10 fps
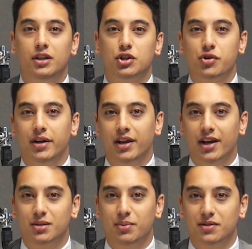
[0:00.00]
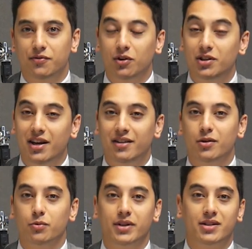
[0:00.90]
the Trading Experts folder, and
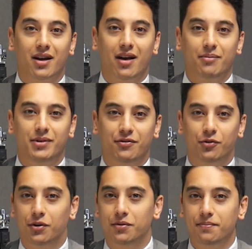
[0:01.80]
then restart MT4.